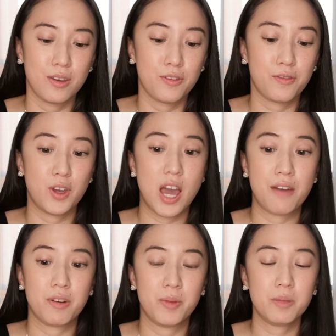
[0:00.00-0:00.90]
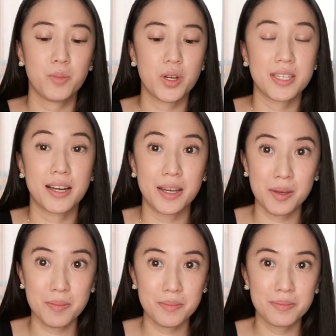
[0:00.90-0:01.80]
If you have a bit more
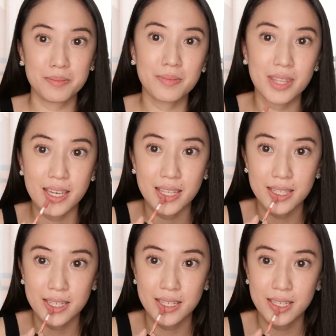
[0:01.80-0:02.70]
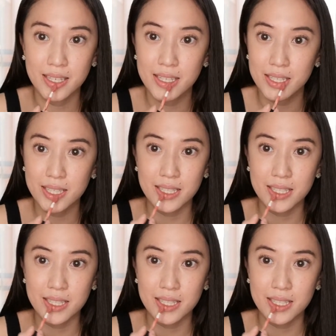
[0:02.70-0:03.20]
time, then you can.